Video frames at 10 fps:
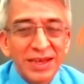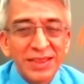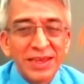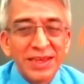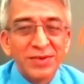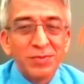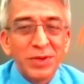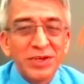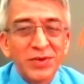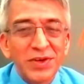uh, think
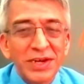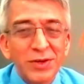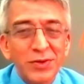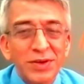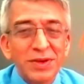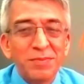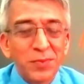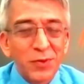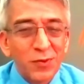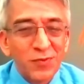it'd be to try to
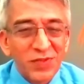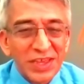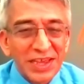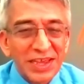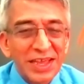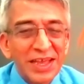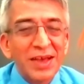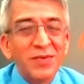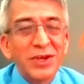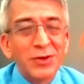improve the.
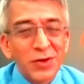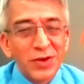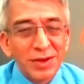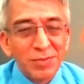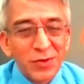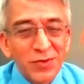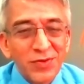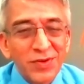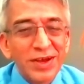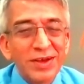We are talking
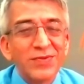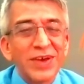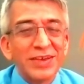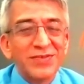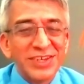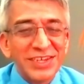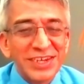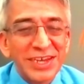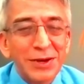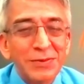about uh, five
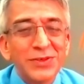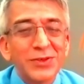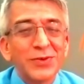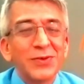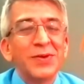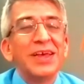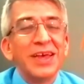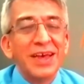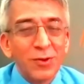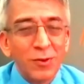G now, so
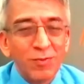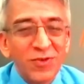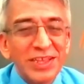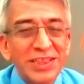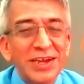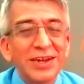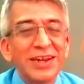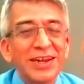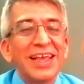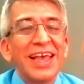hopefully that
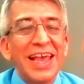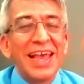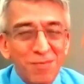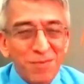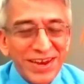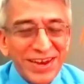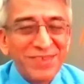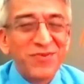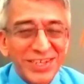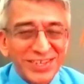will help
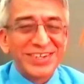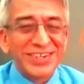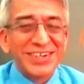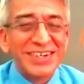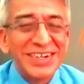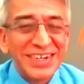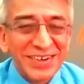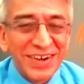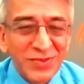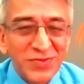in faster
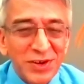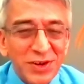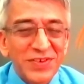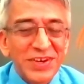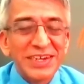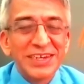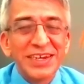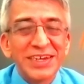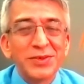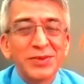transfer of
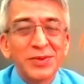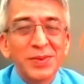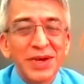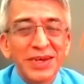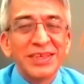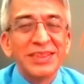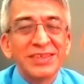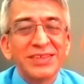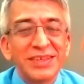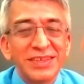data. So I think
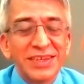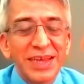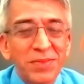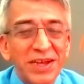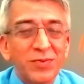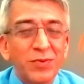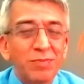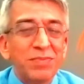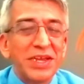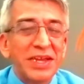this is a step that
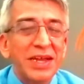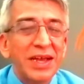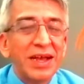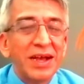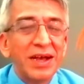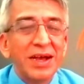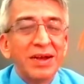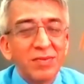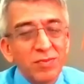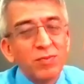would be
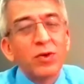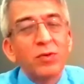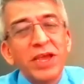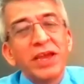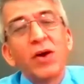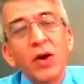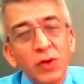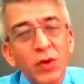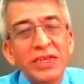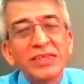uh, would be an
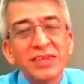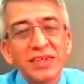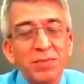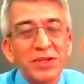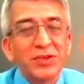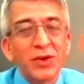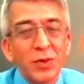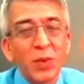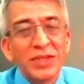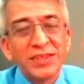ongoing step. It's
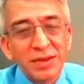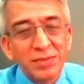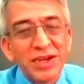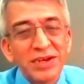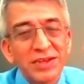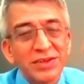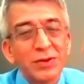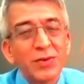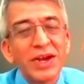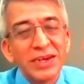not one step that is
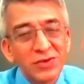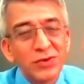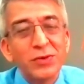required. It's